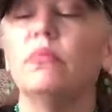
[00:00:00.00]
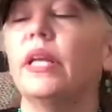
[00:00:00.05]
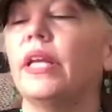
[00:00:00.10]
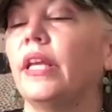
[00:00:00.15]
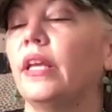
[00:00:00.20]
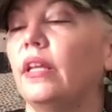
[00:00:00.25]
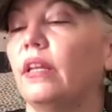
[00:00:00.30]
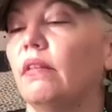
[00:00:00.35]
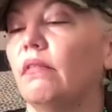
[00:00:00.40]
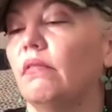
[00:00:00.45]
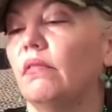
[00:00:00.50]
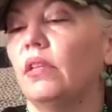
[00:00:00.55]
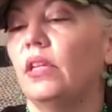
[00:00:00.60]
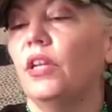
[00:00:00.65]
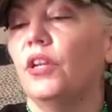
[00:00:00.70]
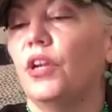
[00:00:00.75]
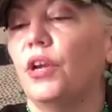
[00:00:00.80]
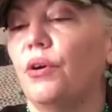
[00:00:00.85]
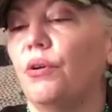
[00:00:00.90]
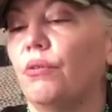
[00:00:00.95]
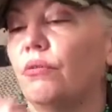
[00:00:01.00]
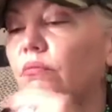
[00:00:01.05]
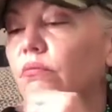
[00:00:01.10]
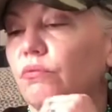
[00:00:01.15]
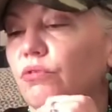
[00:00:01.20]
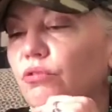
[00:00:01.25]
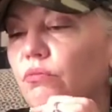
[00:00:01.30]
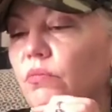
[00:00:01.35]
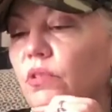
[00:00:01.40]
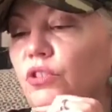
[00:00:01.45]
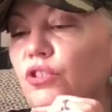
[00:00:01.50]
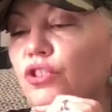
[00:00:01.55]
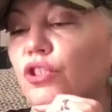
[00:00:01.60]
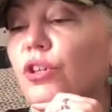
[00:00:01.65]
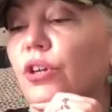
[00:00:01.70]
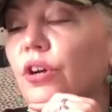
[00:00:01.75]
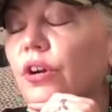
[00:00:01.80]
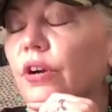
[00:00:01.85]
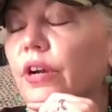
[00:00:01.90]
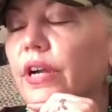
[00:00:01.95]
in, you know,
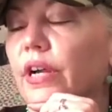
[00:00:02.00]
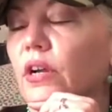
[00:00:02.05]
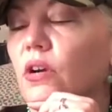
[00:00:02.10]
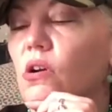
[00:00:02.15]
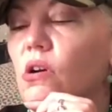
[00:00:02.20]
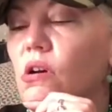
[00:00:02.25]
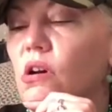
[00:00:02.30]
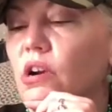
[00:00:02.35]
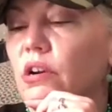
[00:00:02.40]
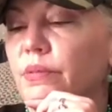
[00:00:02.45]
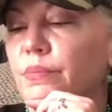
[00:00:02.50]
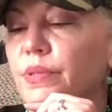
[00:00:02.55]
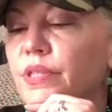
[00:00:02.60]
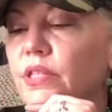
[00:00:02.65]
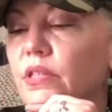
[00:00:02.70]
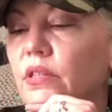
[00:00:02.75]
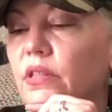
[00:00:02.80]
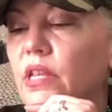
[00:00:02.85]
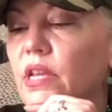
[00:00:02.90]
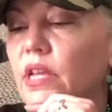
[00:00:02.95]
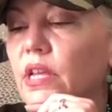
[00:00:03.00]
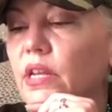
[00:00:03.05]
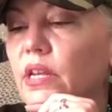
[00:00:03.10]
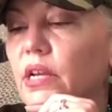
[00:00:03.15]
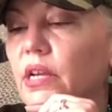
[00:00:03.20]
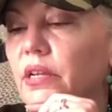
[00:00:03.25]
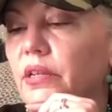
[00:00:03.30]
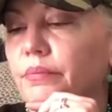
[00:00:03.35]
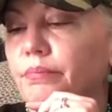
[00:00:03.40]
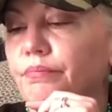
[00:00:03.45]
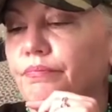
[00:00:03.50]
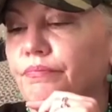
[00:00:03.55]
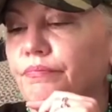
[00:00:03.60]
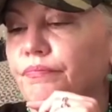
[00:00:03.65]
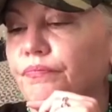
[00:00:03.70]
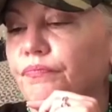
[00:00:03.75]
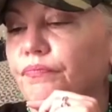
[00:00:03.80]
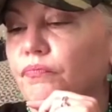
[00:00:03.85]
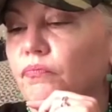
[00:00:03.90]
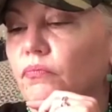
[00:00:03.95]
sugar and carbs than um,
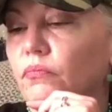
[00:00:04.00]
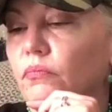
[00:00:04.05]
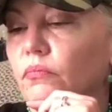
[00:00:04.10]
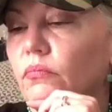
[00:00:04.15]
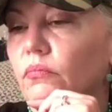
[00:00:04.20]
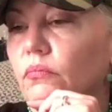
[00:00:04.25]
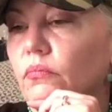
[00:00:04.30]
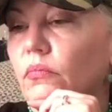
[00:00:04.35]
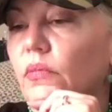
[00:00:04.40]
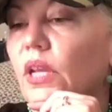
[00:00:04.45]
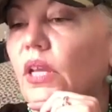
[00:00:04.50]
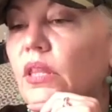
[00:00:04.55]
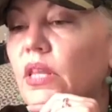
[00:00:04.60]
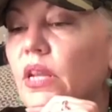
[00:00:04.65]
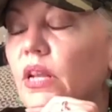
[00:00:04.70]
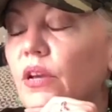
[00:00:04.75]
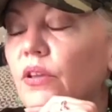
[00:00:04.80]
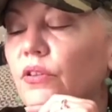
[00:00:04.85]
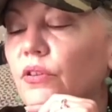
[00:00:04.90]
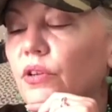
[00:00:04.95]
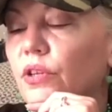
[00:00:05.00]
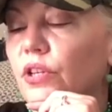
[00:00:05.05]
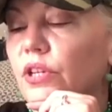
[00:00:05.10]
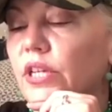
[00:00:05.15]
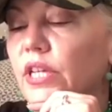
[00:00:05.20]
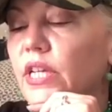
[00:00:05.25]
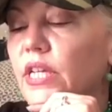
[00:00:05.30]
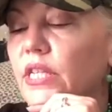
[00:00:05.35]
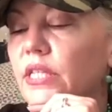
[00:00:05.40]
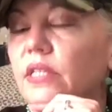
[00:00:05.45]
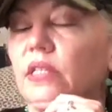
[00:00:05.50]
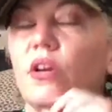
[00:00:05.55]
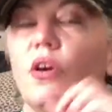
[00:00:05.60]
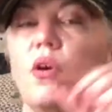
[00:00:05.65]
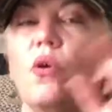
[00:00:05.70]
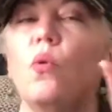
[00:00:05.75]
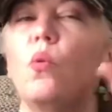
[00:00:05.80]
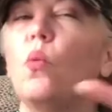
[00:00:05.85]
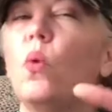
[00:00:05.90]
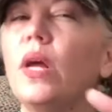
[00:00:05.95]
than other cookies.
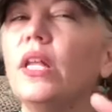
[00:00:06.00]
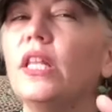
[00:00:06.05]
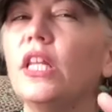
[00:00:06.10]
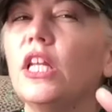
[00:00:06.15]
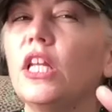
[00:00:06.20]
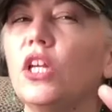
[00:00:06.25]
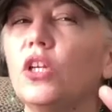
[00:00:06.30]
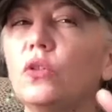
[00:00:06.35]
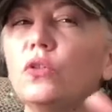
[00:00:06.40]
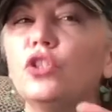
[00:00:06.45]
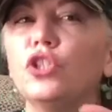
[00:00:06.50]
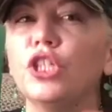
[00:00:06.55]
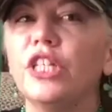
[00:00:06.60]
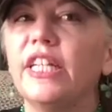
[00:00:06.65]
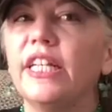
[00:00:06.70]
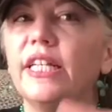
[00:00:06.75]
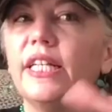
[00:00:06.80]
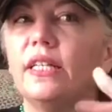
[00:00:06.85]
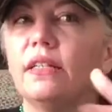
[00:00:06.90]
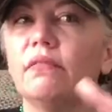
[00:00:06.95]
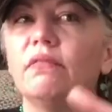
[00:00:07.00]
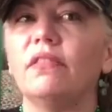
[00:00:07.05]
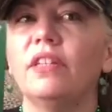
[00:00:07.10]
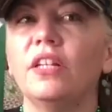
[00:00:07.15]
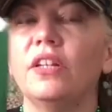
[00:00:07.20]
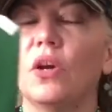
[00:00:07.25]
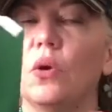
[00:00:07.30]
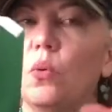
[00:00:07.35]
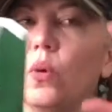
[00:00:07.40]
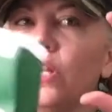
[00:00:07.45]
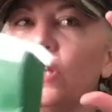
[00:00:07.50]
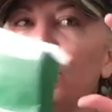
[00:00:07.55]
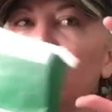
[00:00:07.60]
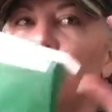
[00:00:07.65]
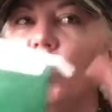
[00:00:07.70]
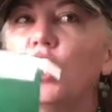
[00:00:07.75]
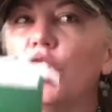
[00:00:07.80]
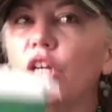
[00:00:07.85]
So one little treat, you know, one little